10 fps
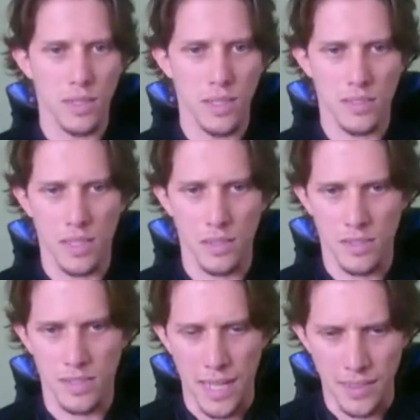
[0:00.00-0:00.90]
the
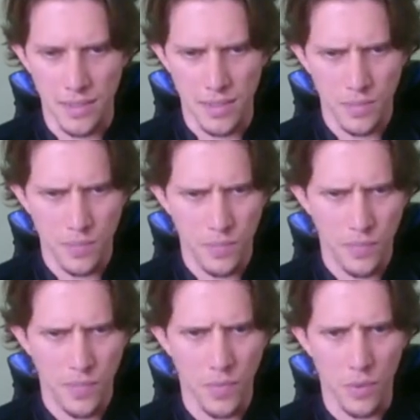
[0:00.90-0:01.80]
Astar's Knight.
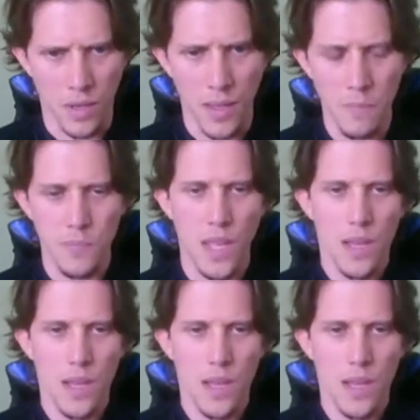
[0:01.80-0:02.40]
Okay?